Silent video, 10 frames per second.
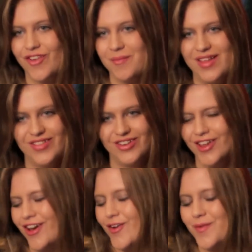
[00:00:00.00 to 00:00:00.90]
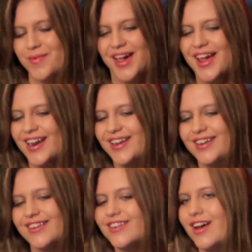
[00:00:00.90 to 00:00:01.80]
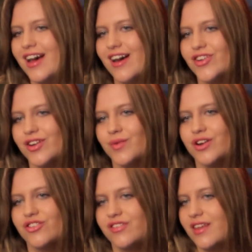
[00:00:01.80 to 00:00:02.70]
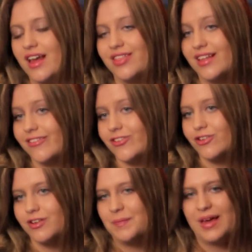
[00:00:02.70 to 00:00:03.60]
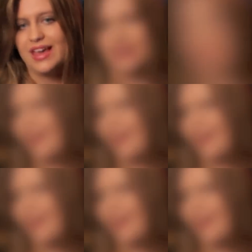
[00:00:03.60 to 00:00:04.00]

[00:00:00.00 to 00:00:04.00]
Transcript: from head to toe, but afterward she said, "I think this girl can paint."